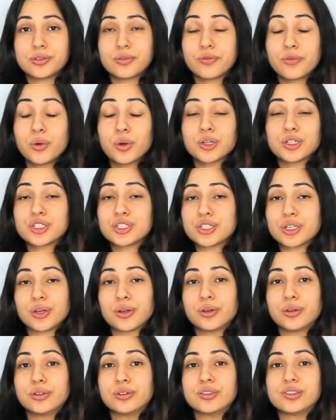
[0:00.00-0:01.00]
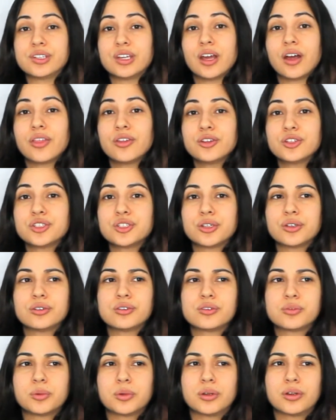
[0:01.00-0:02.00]
4 shows, the other
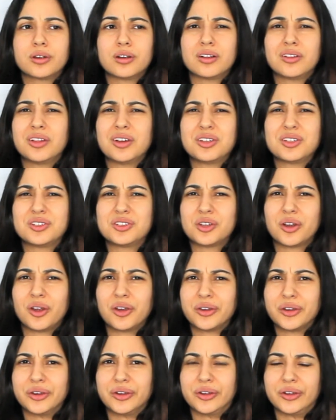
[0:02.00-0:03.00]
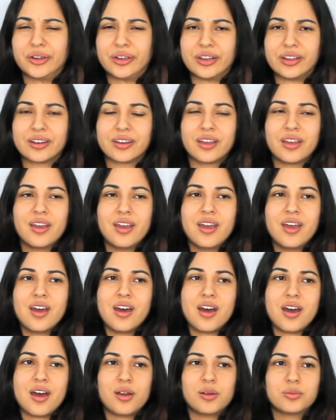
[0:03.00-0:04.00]
shows were a lot darker,
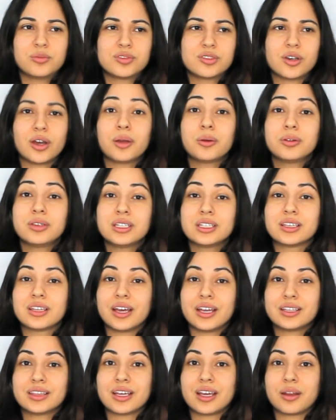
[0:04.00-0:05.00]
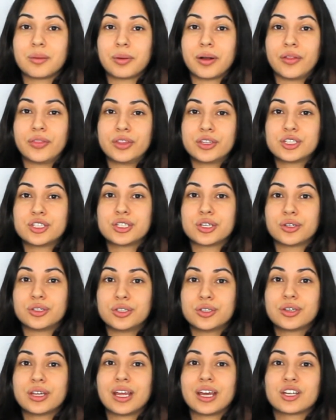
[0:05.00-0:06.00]
and so I really liked that about this show.
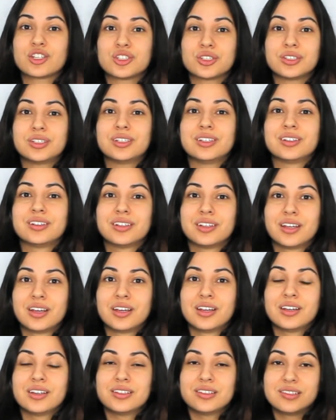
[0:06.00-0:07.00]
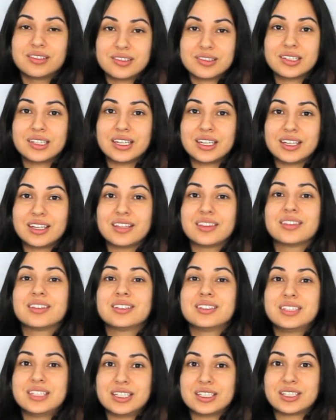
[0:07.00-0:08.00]
You could actually see
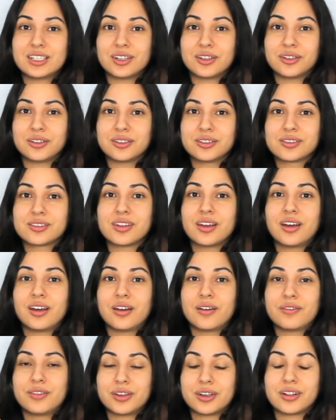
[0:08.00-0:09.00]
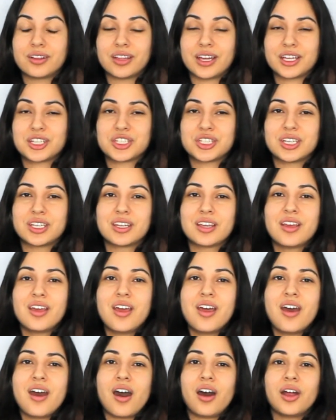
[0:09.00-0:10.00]
the details of the collection.
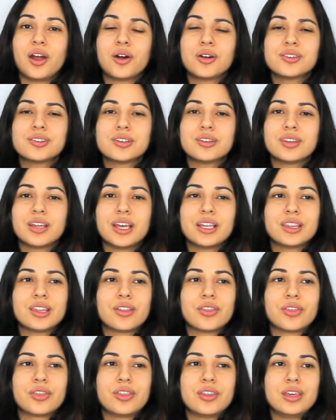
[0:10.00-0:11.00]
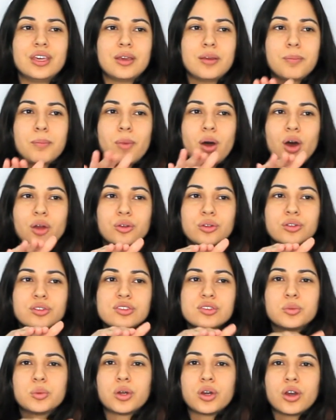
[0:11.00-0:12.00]
I also like that the
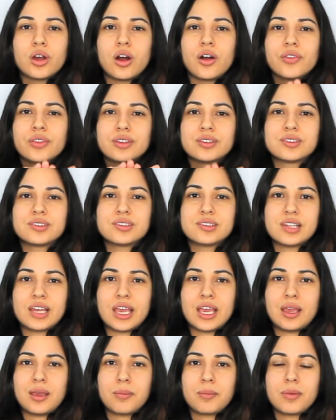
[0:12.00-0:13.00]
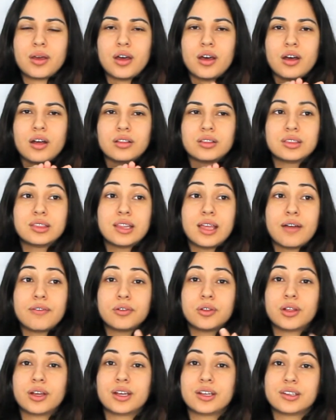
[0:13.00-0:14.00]
models were on the same
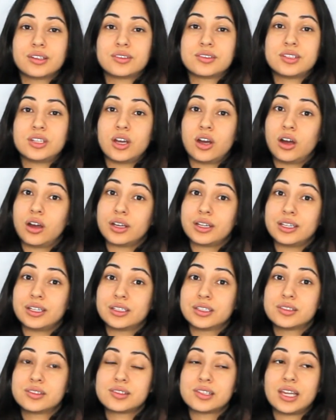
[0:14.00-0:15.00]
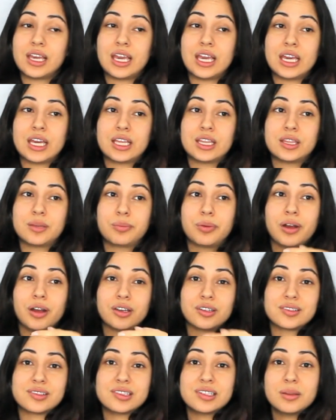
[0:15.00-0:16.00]
level as the audience, and the
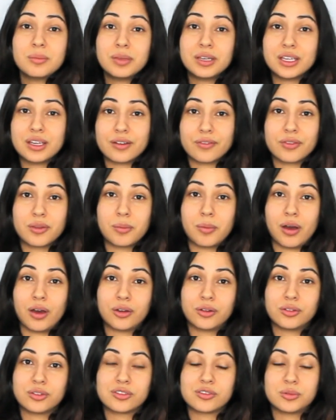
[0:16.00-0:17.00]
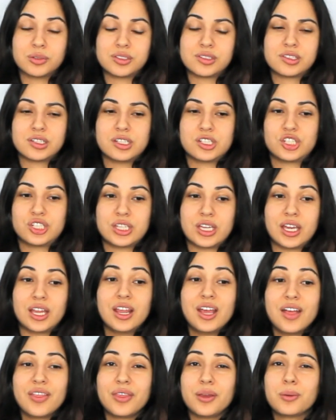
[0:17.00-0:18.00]
proximity of the models was such that
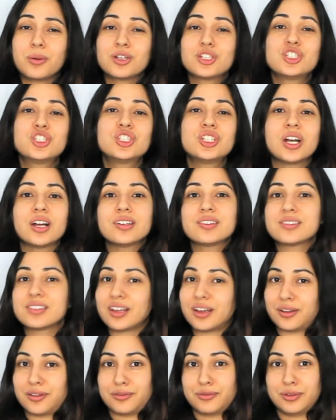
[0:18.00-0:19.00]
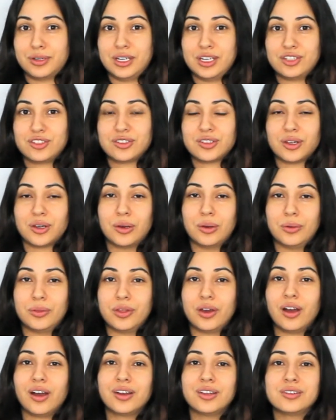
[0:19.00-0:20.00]
they were just out of reach. So
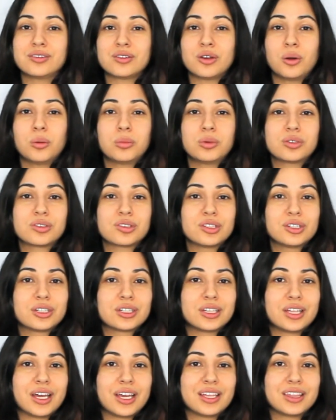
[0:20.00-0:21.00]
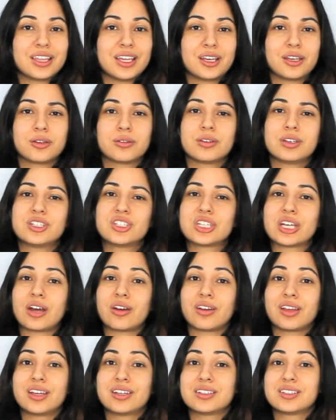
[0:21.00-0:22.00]
the audience almost looked like they could reach
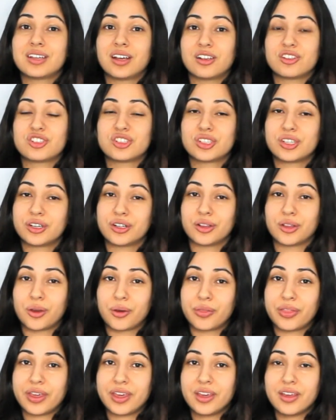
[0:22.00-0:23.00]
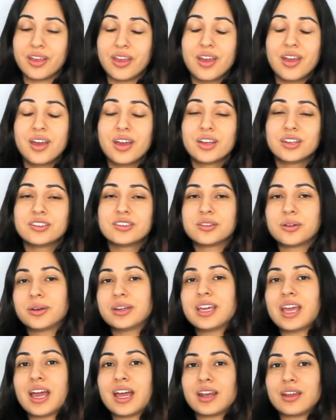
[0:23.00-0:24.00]
out and touch the clothing. So
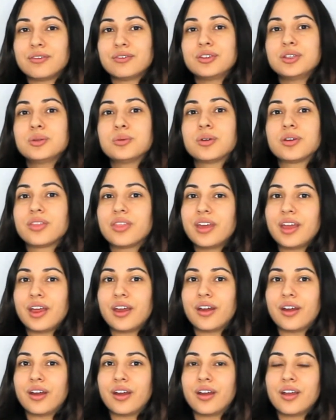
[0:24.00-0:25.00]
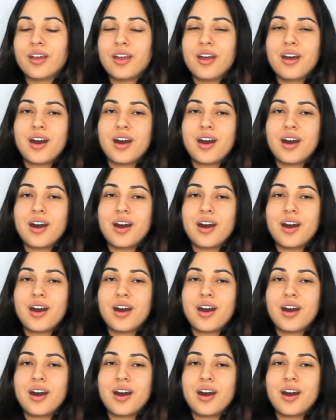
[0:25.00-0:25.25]
again, if you were there,